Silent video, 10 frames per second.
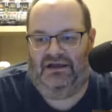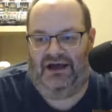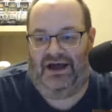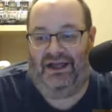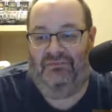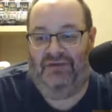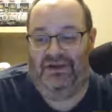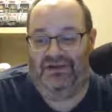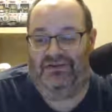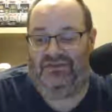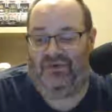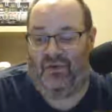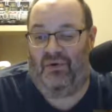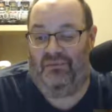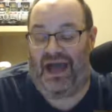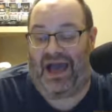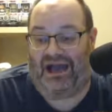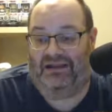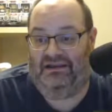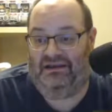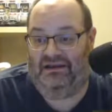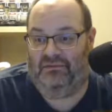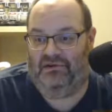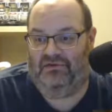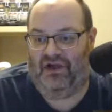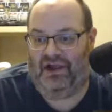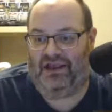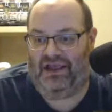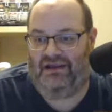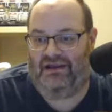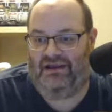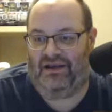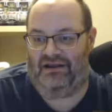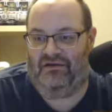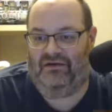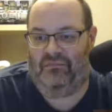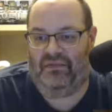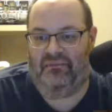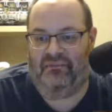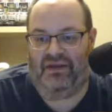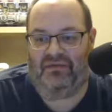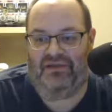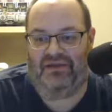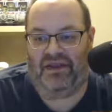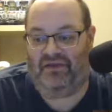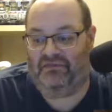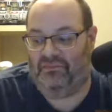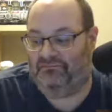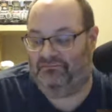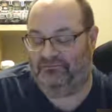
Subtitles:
I'm going to throw it back, and I'm going to try again, and that could be a bite me in the ass, but